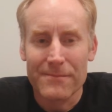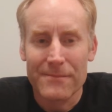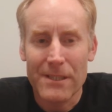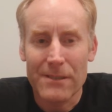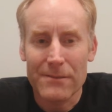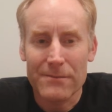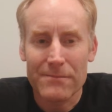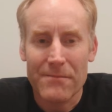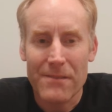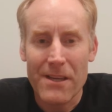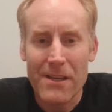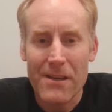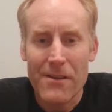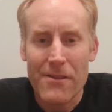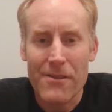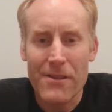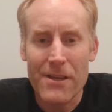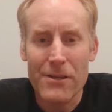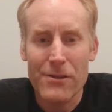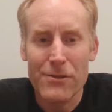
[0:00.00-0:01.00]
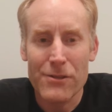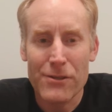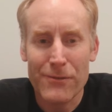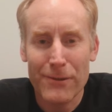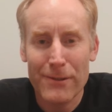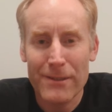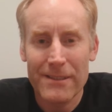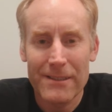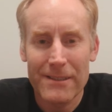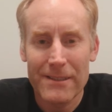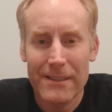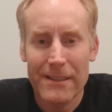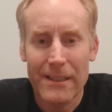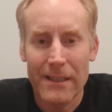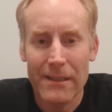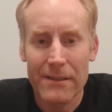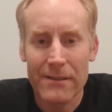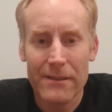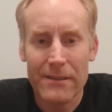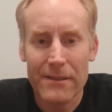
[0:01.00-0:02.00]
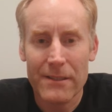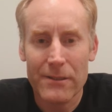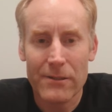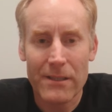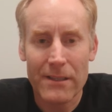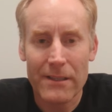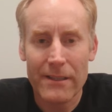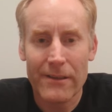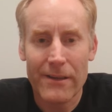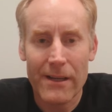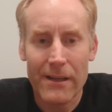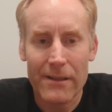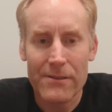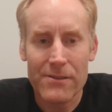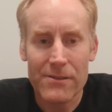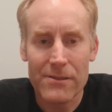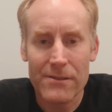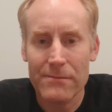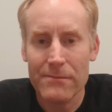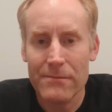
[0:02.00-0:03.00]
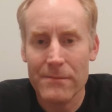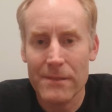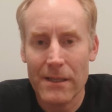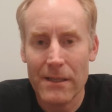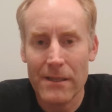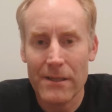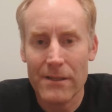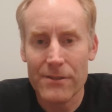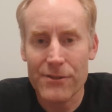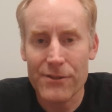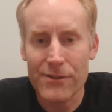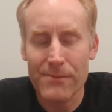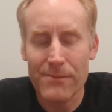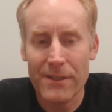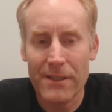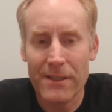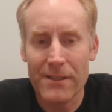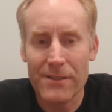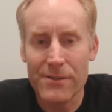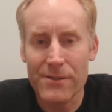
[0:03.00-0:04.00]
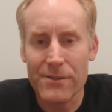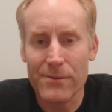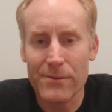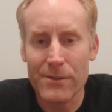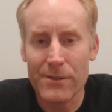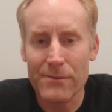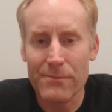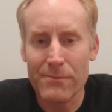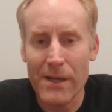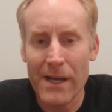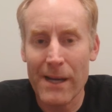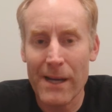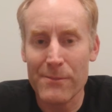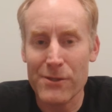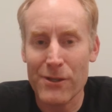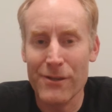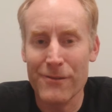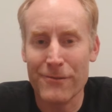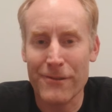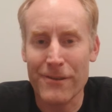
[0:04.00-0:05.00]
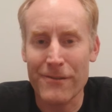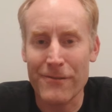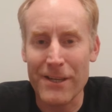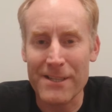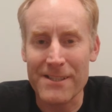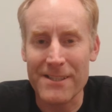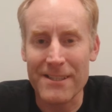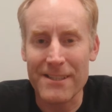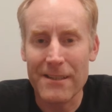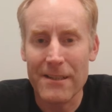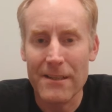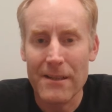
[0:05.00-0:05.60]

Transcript: you know, they're, they're useful in that they'll clear out some uh, some things that were perhaps overinvested.